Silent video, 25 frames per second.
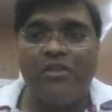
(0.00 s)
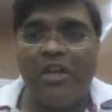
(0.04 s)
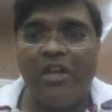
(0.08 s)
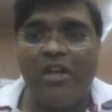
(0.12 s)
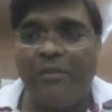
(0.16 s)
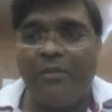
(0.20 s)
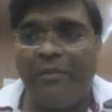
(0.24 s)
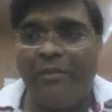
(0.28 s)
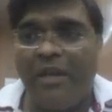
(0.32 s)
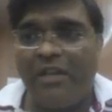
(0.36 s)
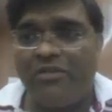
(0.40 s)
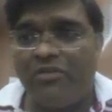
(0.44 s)

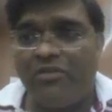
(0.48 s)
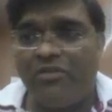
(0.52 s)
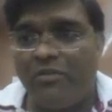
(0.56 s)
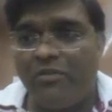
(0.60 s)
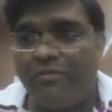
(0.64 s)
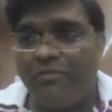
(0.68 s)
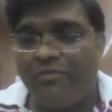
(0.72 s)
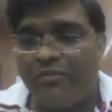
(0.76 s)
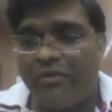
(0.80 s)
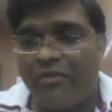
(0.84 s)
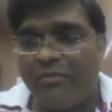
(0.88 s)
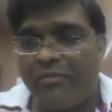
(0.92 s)
So let me
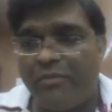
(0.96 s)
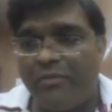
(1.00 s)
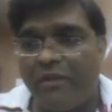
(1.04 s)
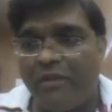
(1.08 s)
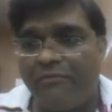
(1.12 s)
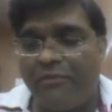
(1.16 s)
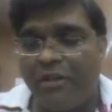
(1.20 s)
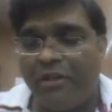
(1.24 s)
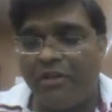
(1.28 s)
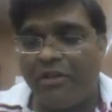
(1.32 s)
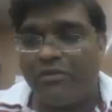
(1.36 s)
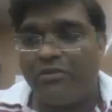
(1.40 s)
assume
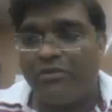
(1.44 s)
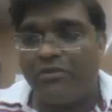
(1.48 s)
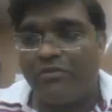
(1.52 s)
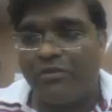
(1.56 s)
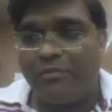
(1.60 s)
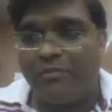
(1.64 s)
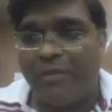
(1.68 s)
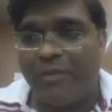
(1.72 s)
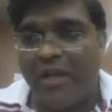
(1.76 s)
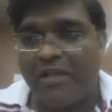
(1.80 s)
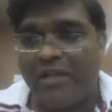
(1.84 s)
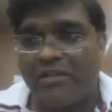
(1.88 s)
we are free to
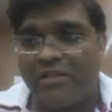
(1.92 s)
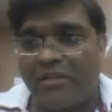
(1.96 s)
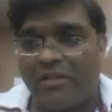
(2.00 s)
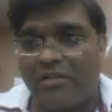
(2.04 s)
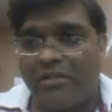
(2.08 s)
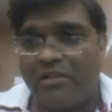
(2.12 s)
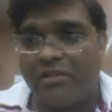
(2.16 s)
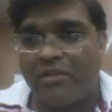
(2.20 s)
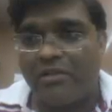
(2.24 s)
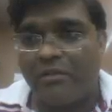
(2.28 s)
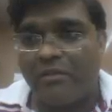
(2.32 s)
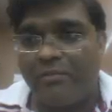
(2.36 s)
choose
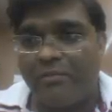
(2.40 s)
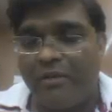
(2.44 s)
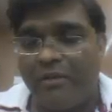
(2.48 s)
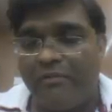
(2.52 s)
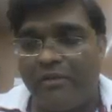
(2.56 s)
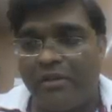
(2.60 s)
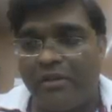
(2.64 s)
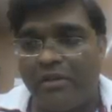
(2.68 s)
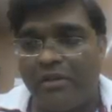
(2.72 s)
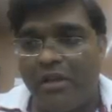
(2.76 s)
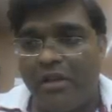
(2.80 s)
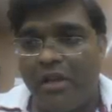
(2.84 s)
path axis of
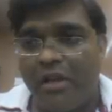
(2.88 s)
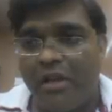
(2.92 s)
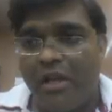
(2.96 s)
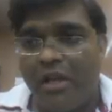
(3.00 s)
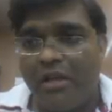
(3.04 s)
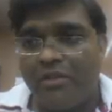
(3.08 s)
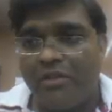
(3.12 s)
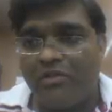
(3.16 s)
P1.